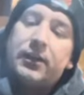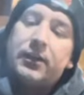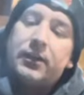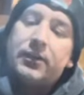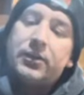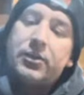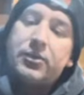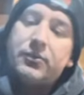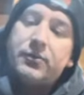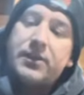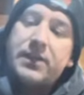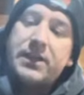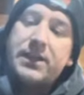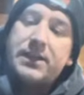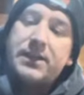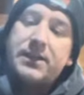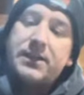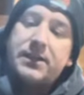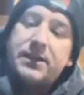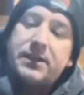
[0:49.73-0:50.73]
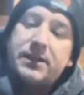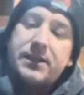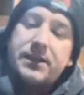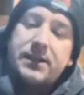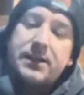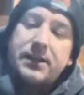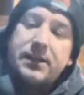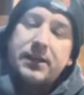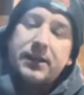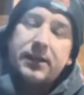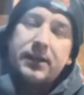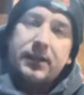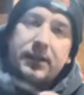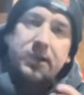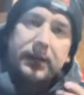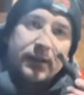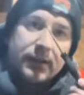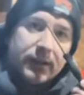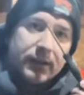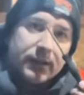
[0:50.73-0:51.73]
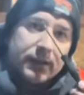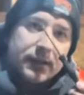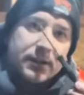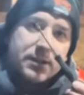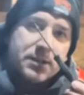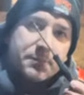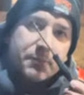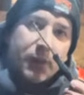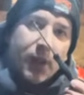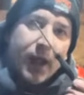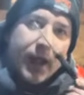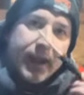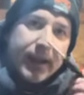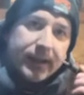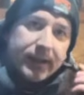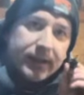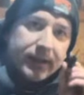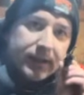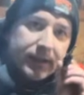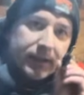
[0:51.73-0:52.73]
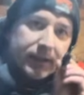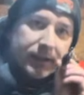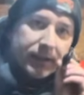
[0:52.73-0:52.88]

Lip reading: You need the splined